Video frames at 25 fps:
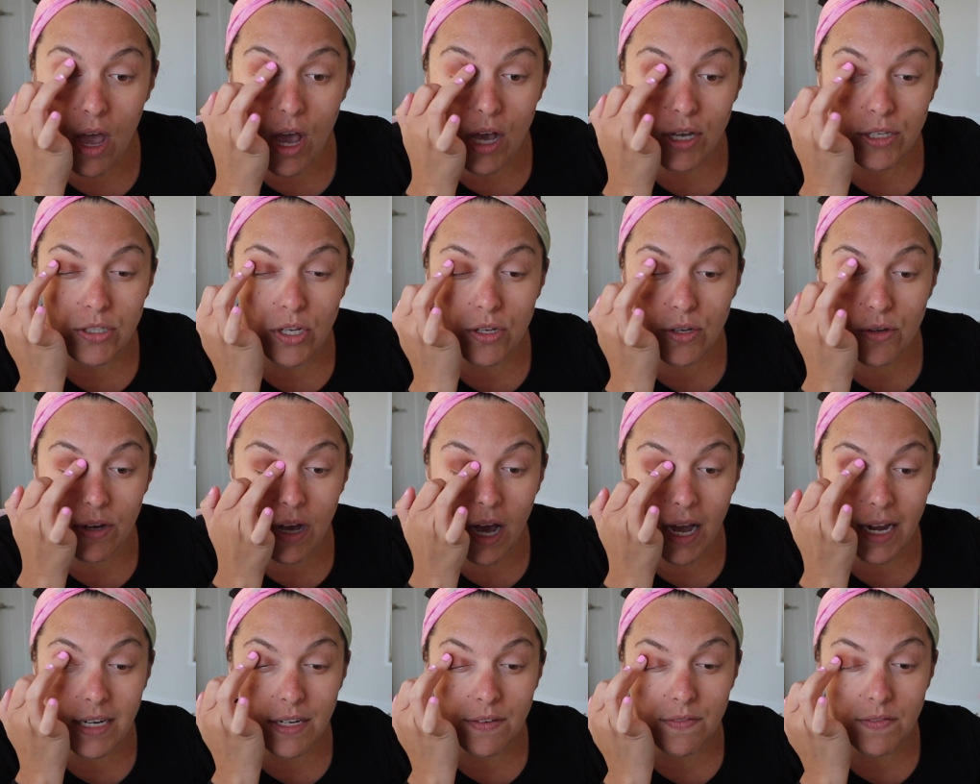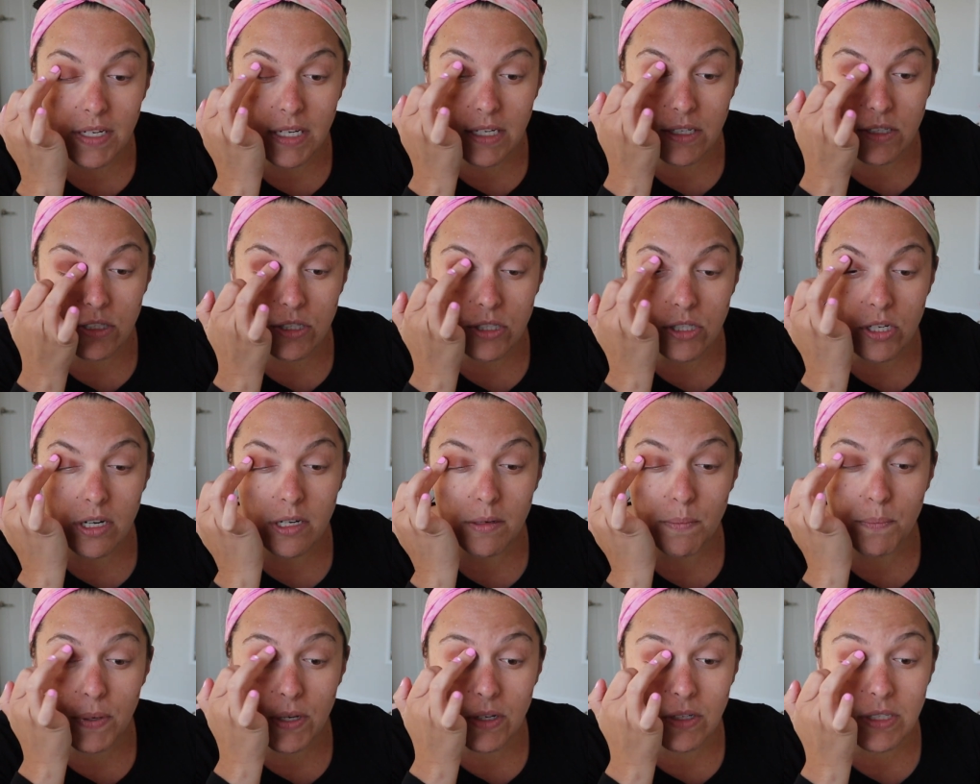So you kind of need to
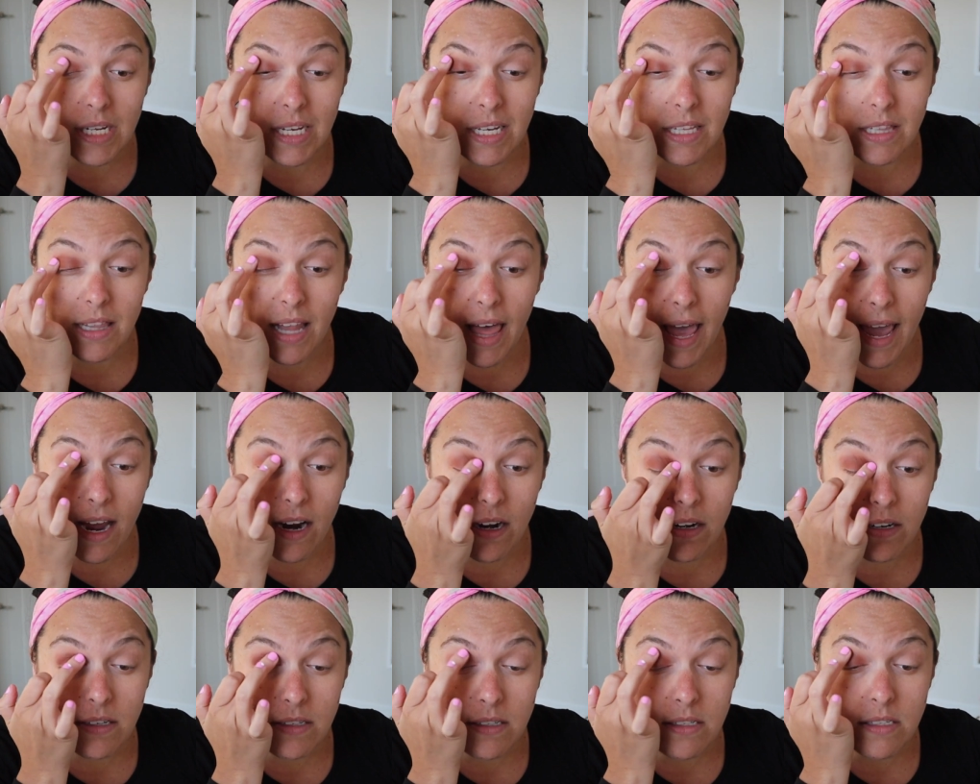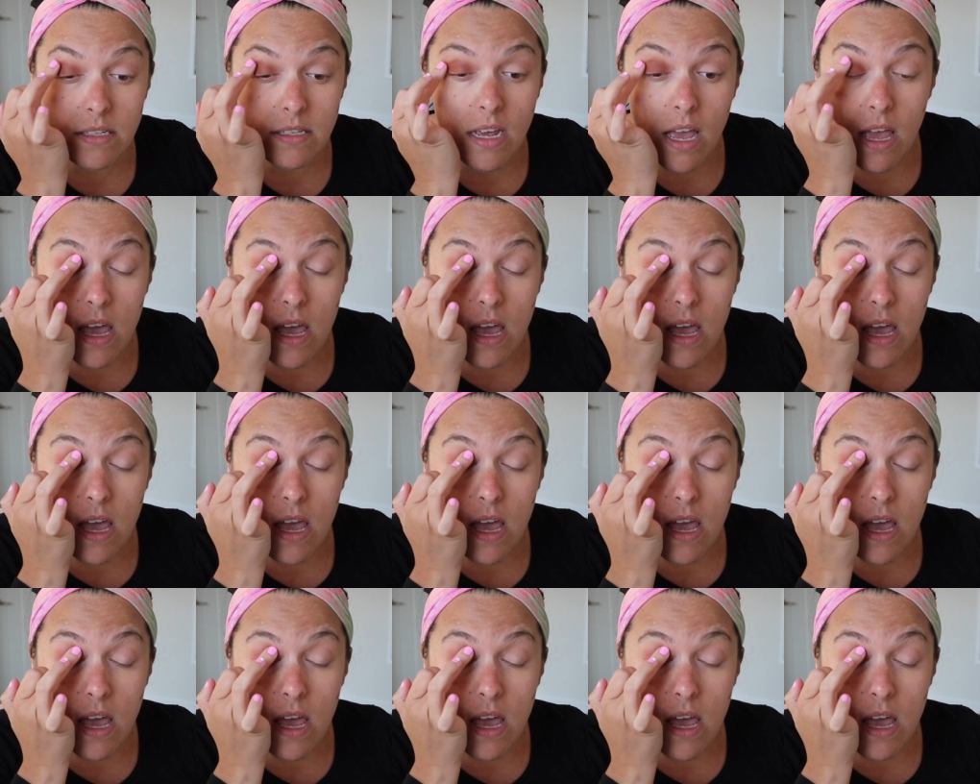start building layers.